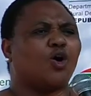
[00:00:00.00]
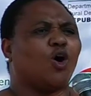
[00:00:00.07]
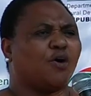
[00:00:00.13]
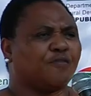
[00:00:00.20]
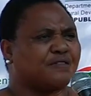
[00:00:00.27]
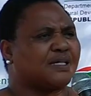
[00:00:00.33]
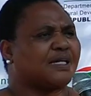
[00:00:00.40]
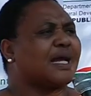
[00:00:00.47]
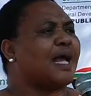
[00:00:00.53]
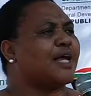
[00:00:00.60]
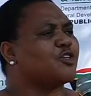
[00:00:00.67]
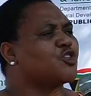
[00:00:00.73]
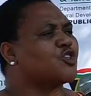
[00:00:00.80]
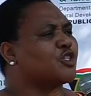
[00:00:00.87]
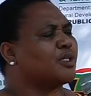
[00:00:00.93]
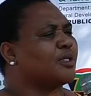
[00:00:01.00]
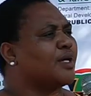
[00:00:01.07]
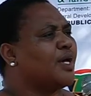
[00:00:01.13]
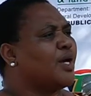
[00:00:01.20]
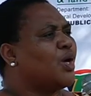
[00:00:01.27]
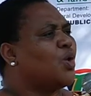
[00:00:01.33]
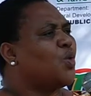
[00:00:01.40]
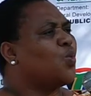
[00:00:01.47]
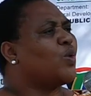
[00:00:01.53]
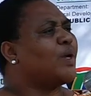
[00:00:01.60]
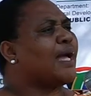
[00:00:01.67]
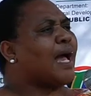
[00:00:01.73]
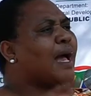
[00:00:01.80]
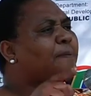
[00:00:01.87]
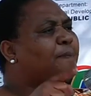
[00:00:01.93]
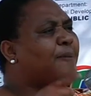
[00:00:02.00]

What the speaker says: of the country, we are